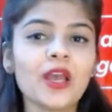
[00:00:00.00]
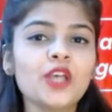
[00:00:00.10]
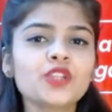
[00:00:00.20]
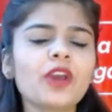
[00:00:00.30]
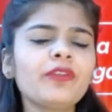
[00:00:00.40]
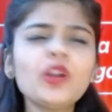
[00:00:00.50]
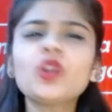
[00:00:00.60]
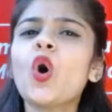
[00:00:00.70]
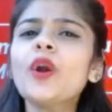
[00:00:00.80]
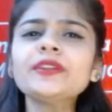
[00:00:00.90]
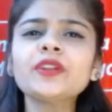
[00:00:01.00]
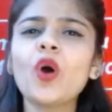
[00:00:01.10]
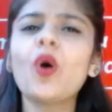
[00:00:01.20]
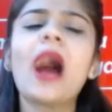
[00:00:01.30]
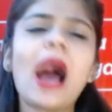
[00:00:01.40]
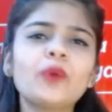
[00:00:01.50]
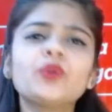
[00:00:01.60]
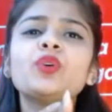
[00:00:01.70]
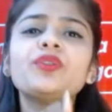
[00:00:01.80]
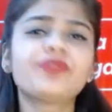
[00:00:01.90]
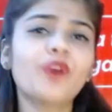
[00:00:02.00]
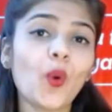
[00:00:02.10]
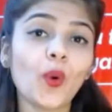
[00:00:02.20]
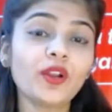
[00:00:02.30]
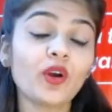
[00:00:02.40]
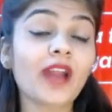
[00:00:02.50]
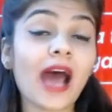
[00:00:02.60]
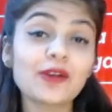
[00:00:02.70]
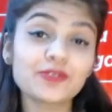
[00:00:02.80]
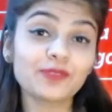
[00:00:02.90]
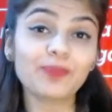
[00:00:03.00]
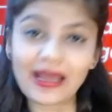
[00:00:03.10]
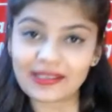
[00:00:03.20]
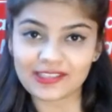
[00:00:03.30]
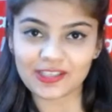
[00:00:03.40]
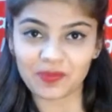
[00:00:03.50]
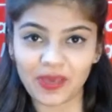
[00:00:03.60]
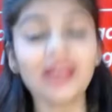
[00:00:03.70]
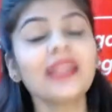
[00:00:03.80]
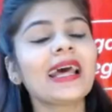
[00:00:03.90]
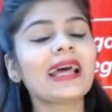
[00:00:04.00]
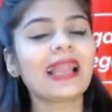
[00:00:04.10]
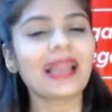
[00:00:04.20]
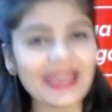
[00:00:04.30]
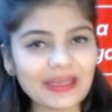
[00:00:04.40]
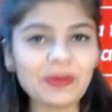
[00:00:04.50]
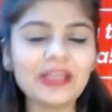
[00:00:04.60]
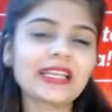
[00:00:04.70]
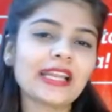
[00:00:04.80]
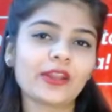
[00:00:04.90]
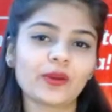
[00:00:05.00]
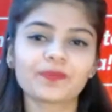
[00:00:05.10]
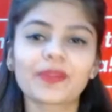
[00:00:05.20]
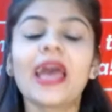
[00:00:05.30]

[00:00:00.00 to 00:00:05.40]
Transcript: So if you don't know how to vote or how to participate, let me tell you.